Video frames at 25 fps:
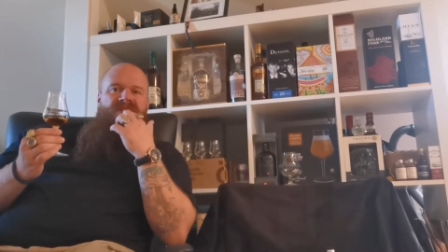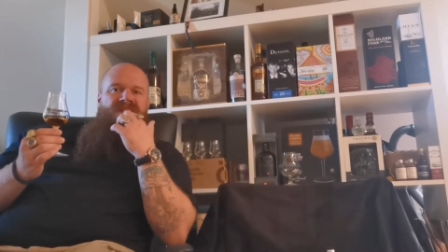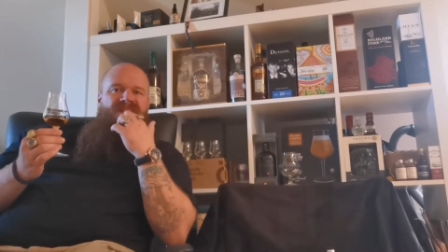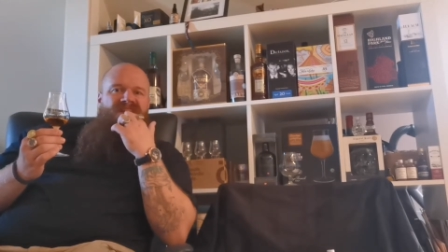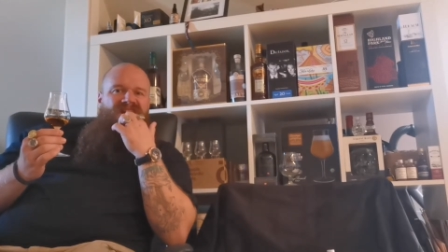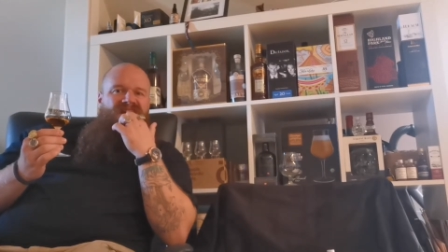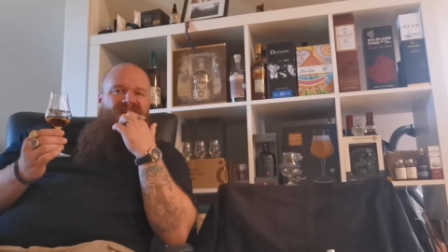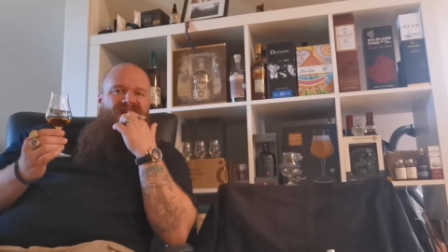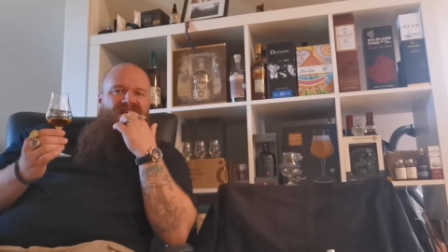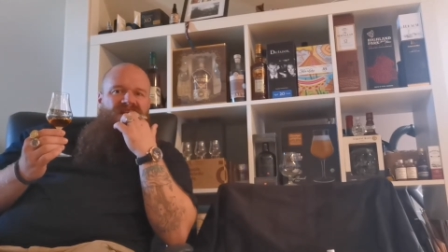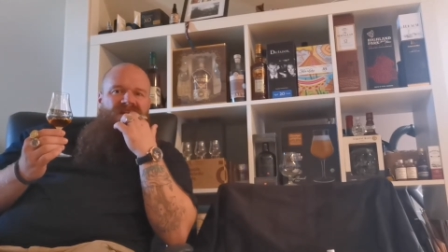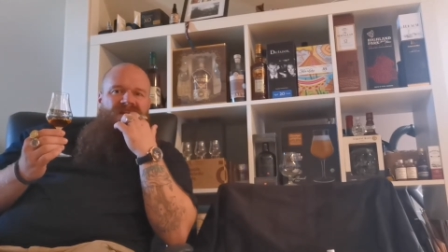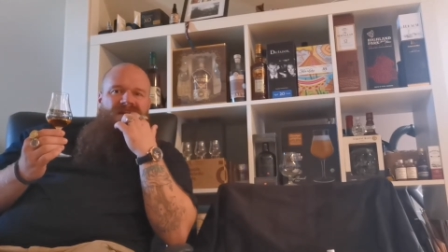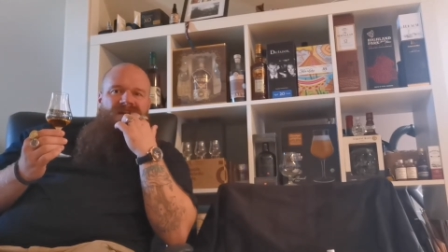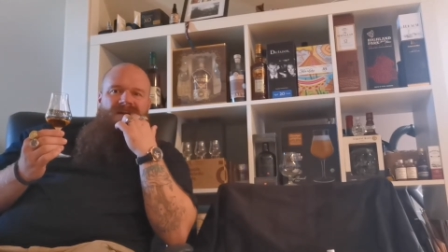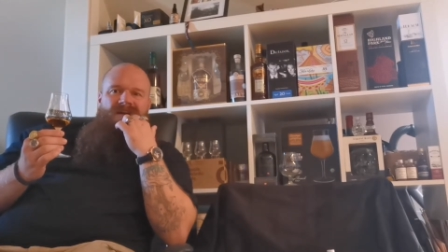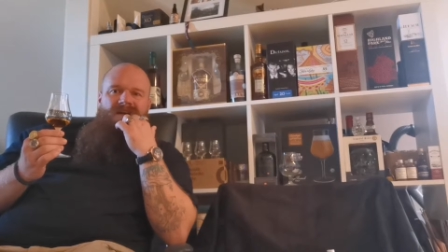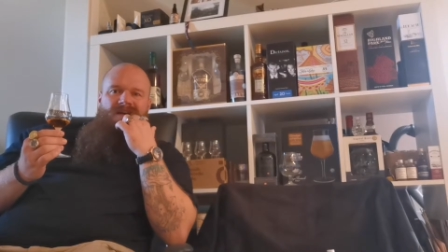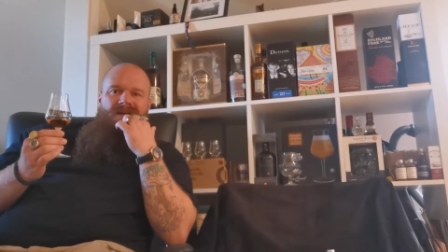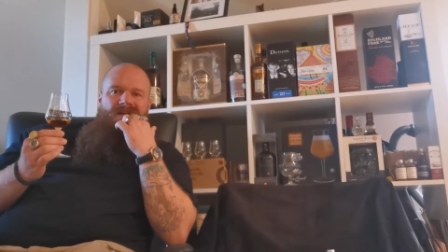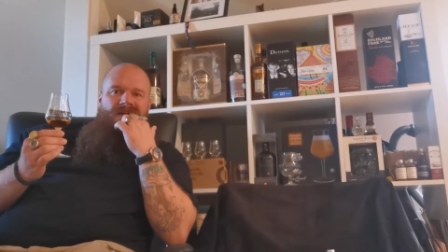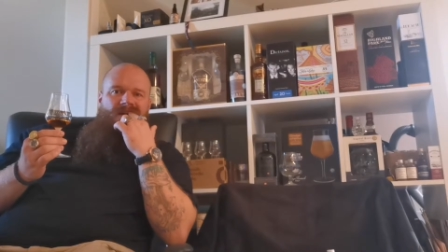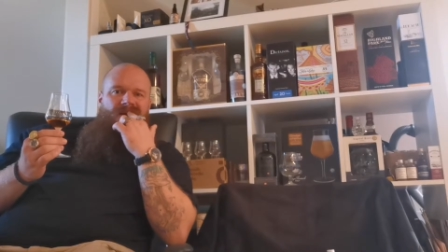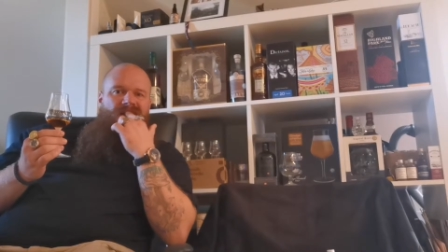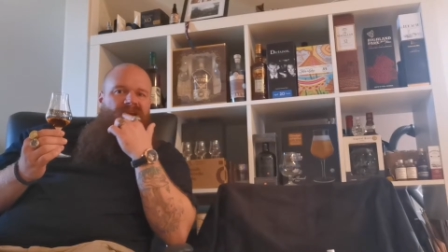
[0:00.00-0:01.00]

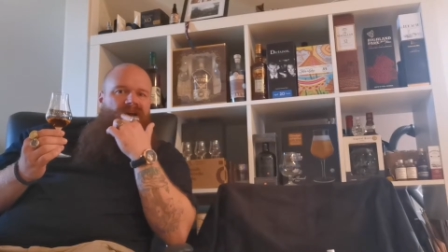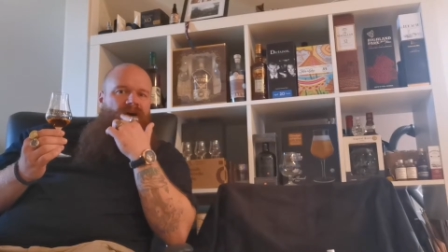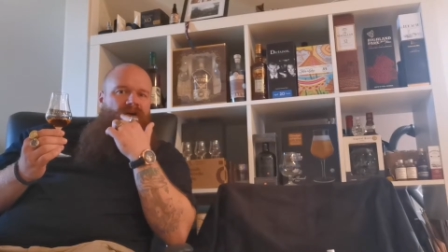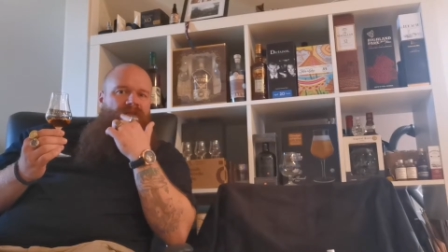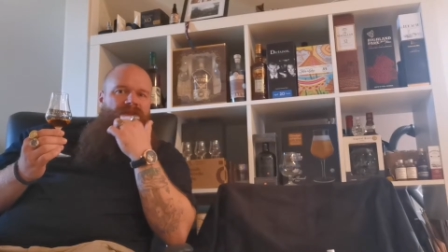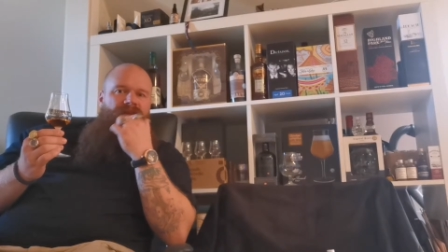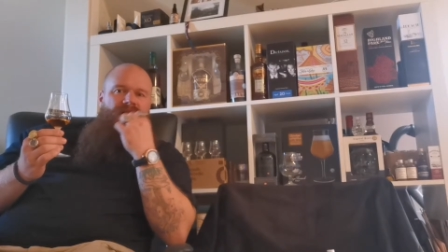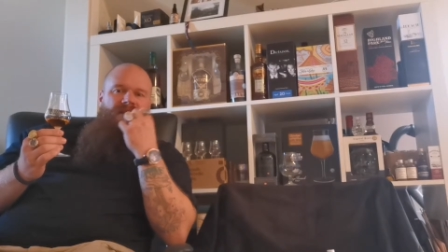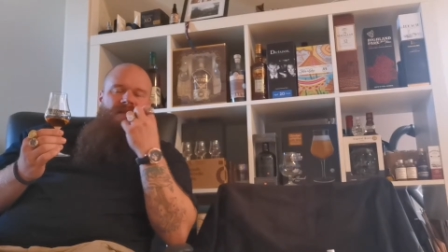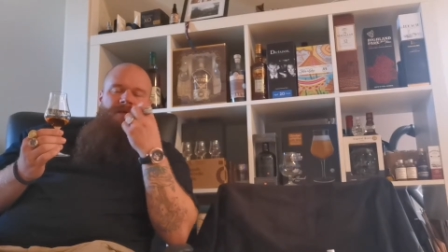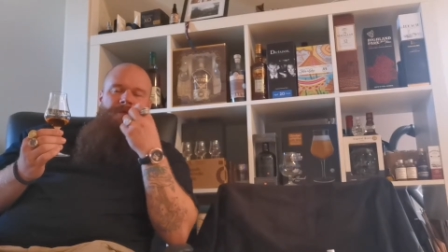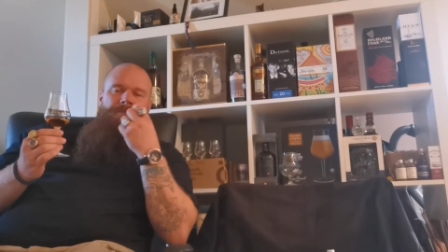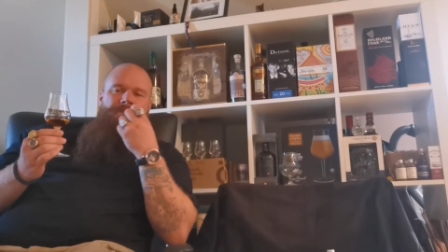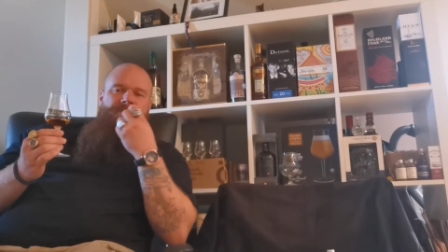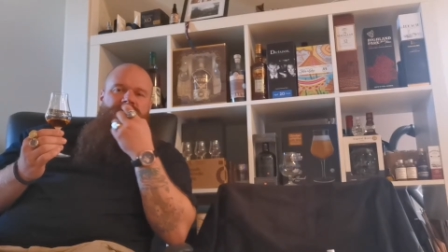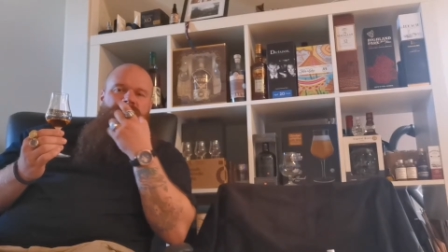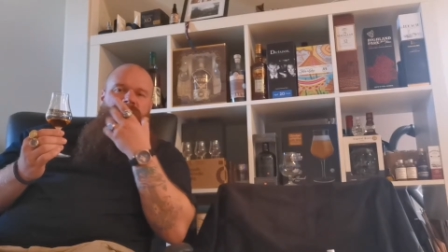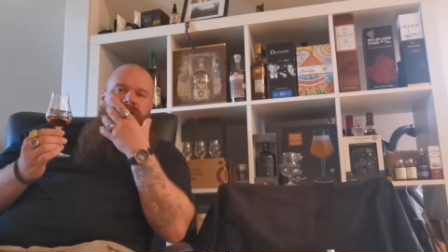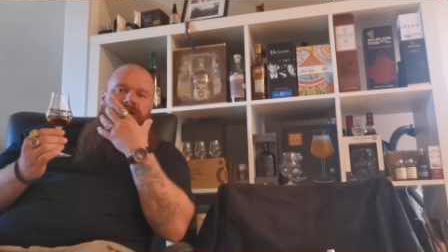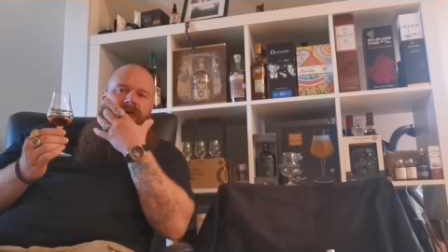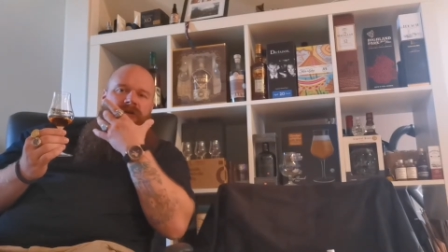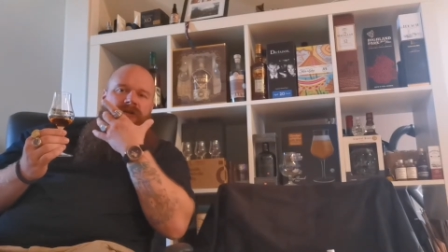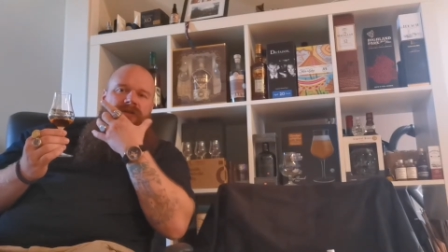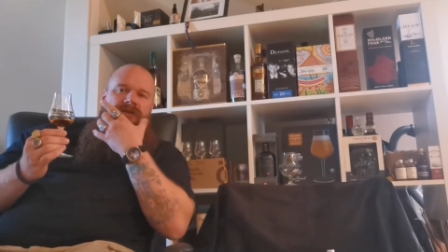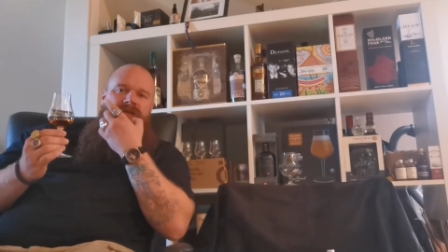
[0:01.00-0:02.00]
on the lips
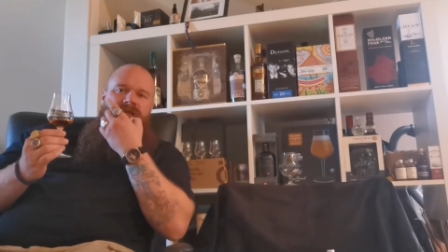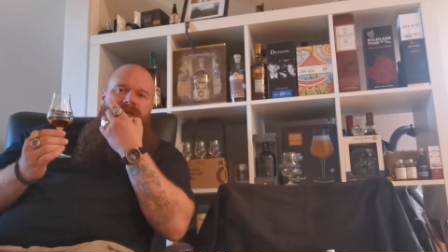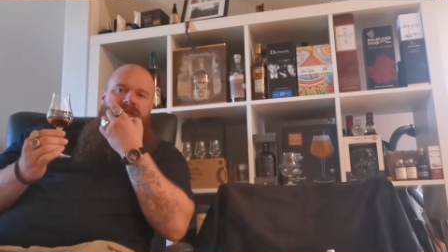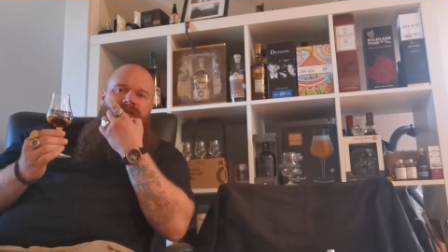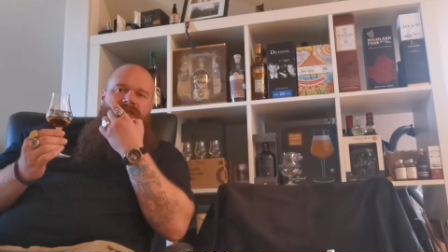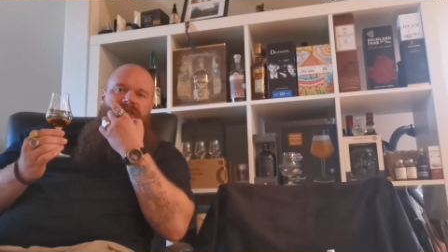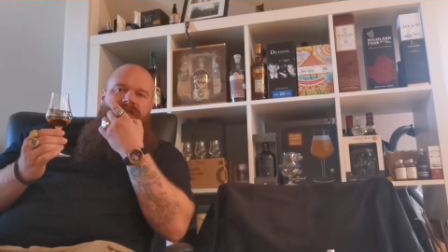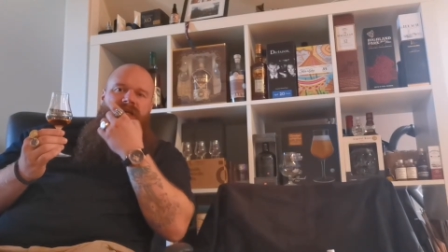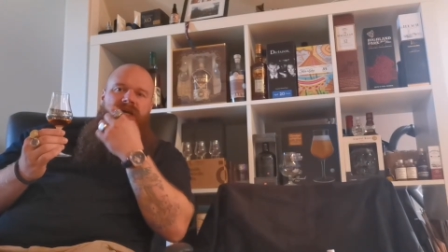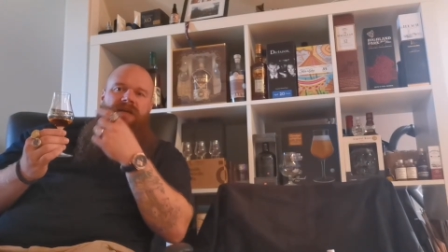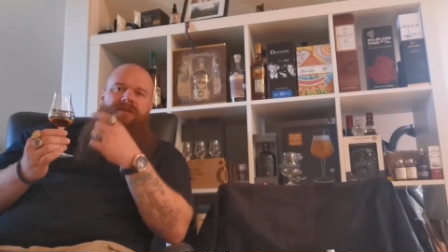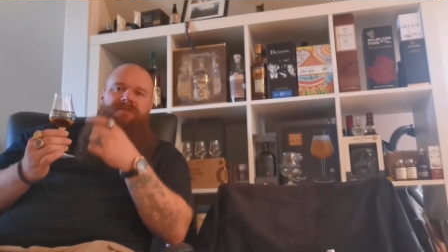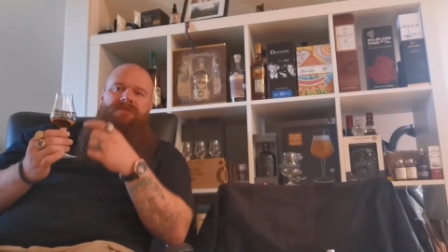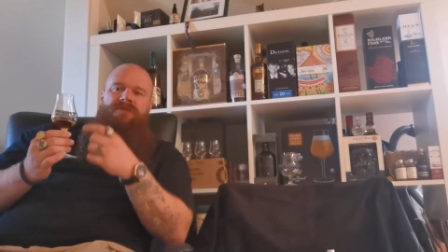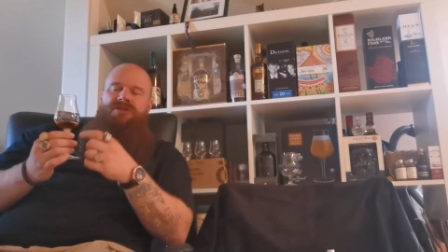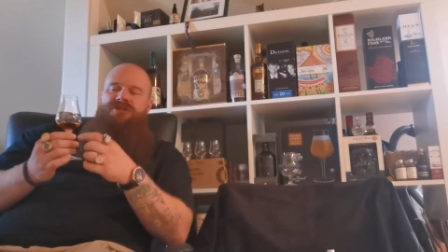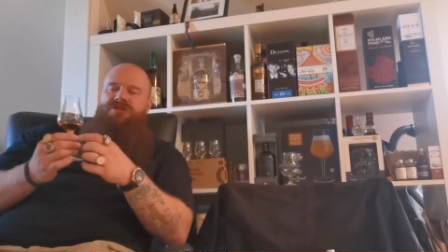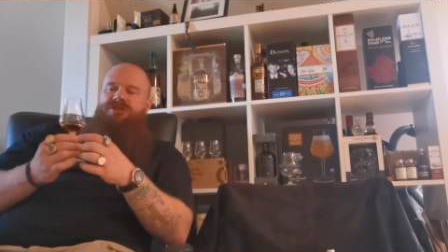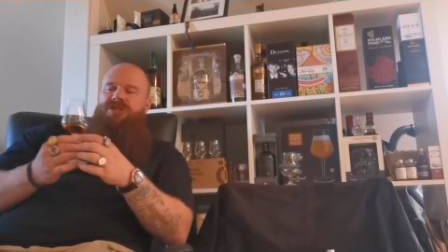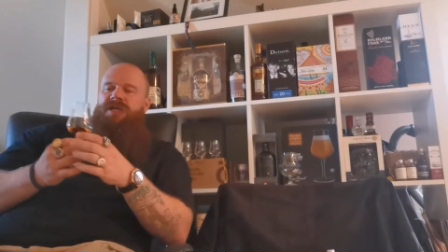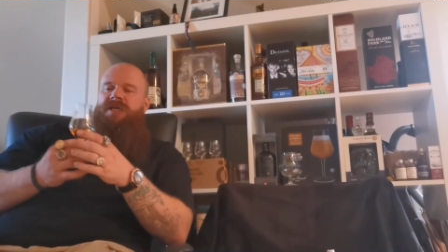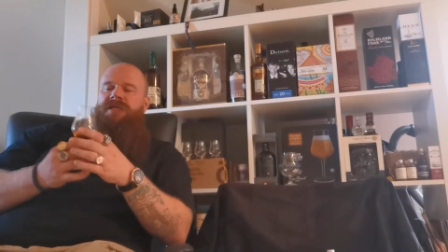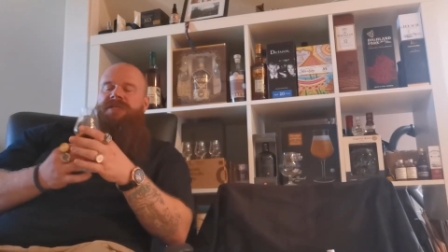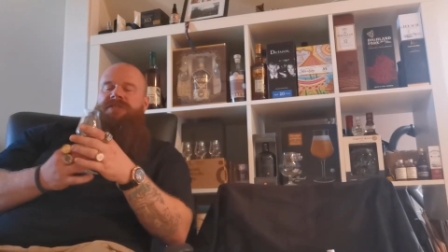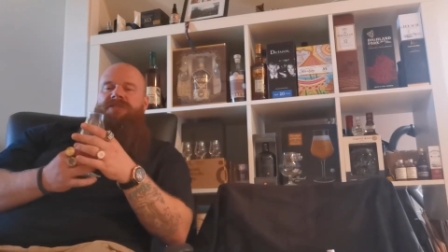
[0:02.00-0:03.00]
and on the inside of the
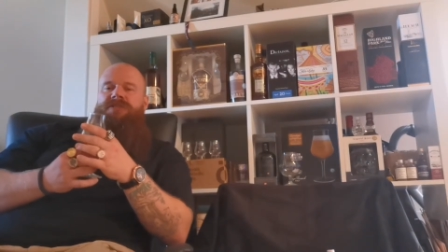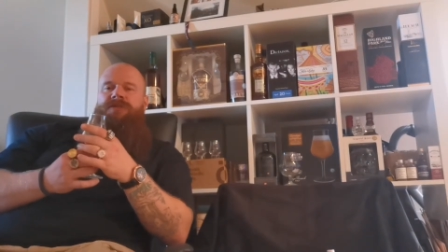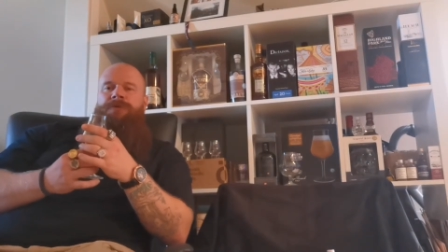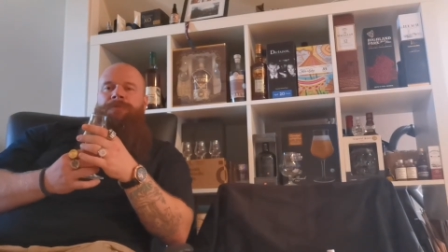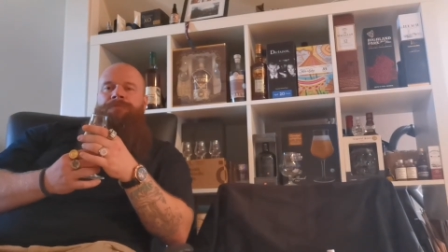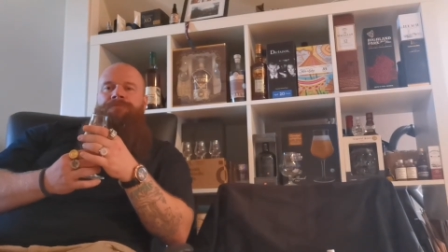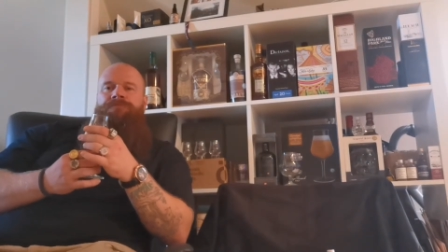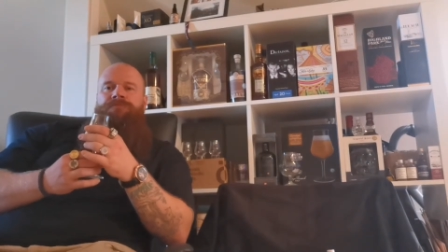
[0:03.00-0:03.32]
cheeks.